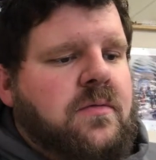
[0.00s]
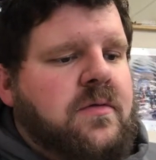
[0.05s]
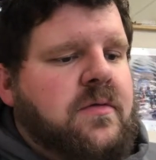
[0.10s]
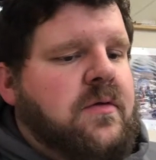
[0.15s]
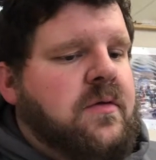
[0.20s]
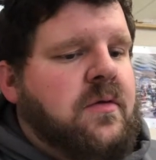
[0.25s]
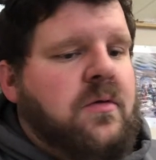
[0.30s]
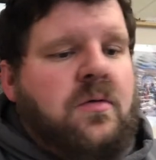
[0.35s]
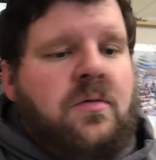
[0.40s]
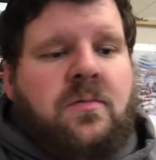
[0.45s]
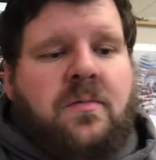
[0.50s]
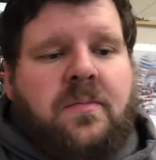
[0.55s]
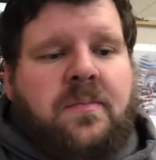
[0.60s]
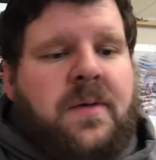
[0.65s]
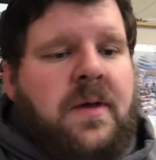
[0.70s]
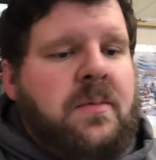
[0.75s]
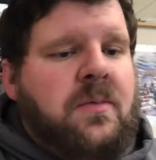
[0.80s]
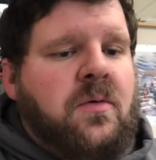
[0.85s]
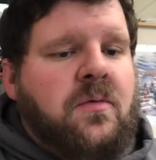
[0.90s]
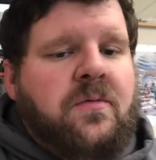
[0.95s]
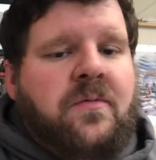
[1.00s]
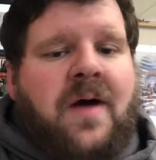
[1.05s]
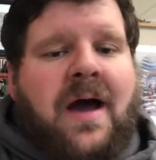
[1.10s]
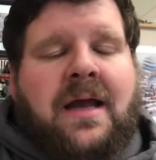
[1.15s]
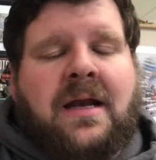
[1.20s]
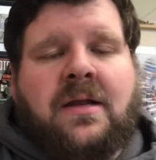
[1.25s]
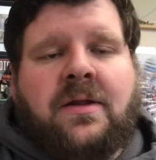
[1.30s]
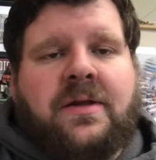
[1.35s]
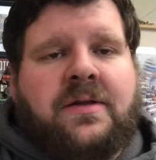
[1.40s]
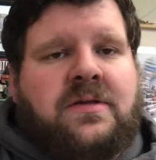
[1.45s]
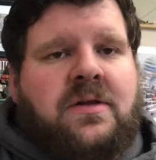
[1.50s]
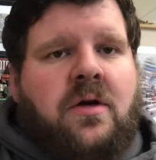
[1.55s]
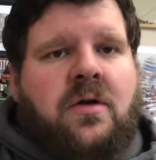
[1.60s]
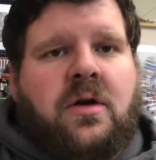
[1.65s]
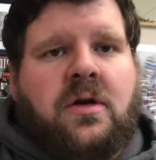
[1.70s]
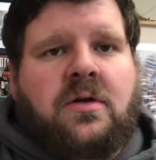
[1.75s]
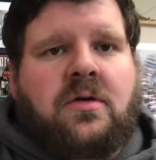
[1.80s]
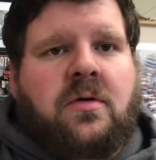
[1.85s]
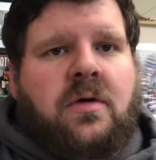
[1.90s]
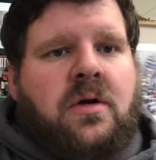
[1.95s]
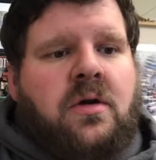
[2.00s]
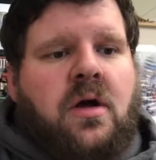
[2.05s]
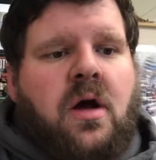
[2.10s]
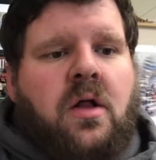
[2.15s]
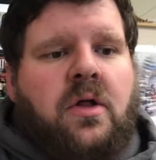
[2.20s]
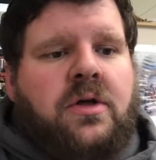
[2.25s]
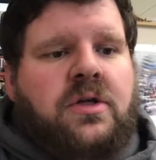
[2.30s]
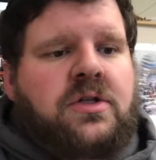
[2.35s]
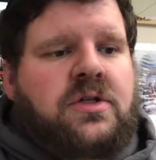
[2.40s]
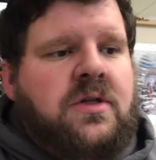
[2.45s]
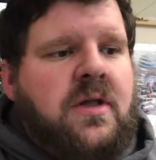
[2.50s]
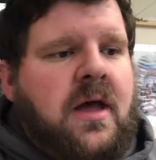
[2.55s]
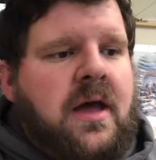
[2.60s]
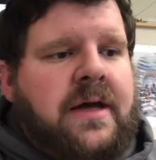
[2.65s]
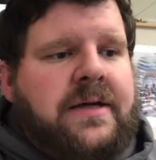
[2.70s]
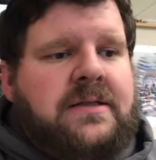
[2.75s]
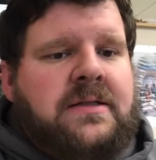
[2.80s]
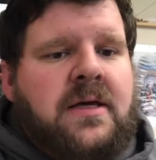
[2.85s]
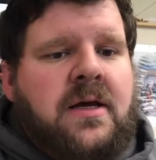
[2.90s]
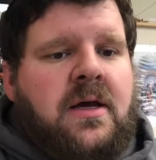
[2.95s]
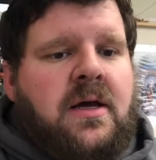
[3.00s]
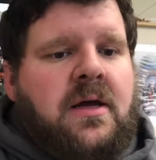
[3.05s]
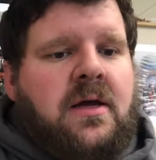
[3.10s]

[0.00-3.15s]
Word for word: to people finally starting to acknowledge that